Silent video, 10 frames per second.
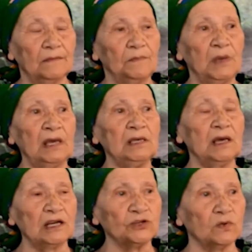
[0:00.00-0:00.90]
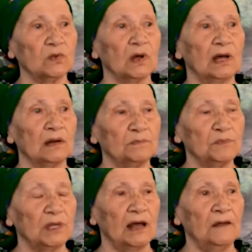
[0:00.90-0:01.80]
When I went there,
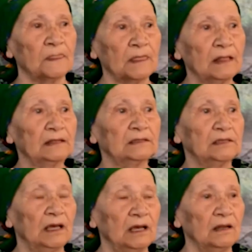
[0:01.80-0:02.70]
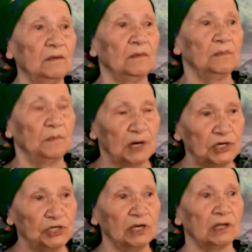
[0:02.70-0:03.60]
I was wearing only a
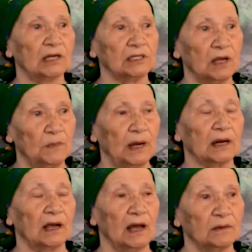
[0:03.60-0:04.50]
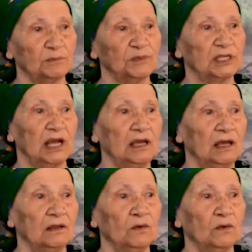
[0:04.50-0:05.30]
dress, snow up to my knees.